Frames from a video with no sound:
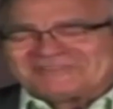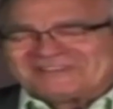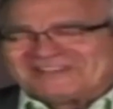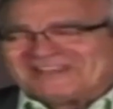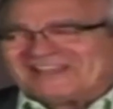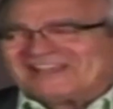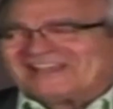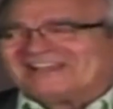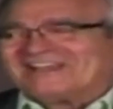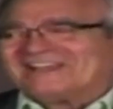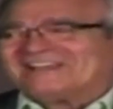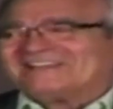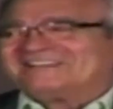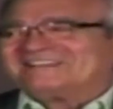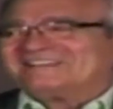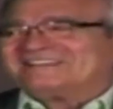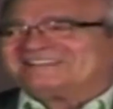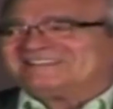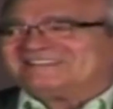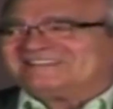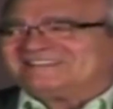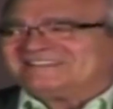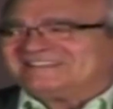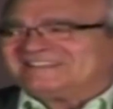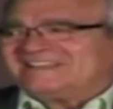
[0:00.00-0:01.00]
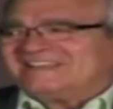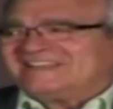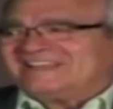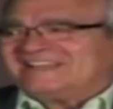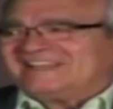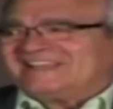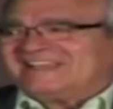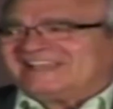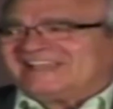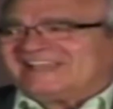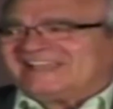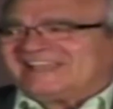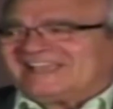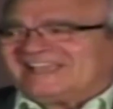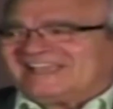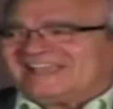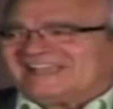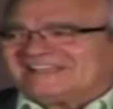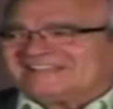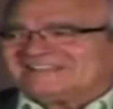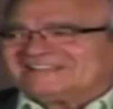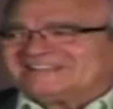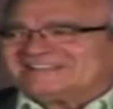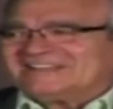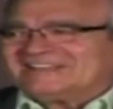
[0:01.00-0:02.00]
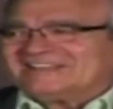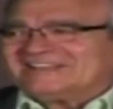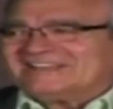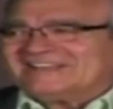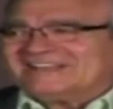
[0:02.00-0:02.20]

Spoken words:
Yeah. And